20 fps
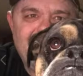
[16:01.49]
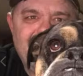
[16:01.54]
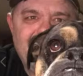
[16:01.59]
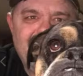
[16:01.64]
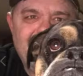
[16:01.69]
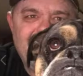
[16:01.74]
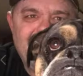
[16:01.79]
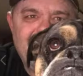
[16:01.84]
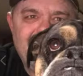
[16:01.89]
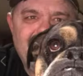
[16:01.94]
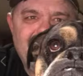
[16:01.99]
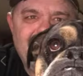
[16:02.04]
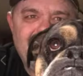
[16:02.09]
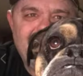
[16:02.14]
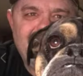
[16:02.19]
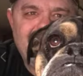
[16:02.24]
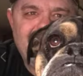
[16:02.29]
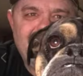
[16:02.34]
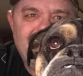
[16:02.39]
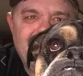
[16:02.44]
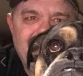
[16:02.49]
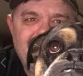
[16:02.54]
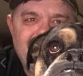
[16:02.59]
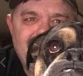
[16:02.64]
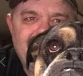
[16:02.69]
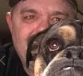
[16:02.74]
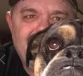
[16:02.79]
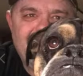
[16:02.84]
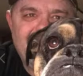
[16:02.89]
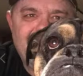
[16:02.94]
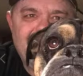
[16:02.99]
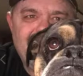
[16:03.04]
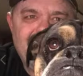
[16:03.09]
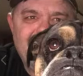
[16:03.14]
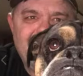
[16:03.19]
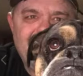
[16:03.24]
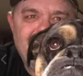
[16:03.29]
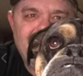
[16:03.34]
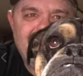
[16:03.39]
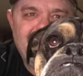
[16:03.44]
I can actually
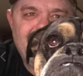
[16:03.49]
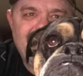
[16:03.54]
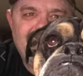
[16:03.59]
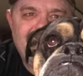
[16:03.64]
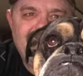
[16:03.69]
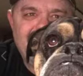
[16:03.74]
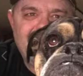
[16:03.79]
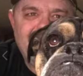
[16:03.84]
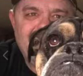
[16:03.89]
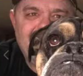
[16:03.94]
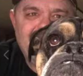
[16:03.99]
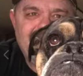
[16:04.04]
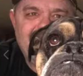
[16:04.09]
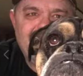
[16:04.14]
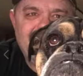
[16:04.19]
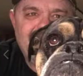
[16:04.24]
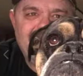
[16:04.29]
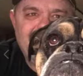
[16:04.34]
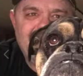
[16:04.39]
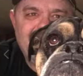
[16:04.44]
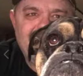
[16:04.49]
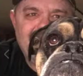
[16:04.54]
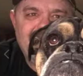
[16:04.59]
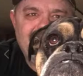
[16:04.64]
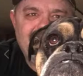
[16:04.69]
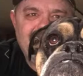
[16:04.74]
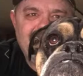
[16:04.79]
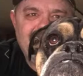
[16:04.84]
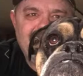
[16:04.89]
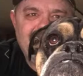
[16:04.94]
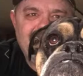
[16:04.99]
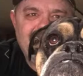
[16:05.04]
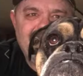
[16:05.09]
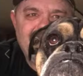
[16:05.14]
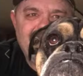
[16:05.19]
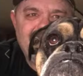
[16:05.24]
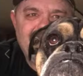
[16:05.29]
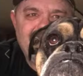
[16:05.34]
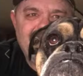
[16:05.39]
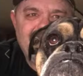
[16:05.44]
run a
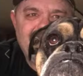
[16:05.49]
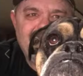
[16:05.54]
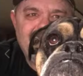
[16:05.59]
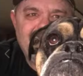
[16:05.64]
cord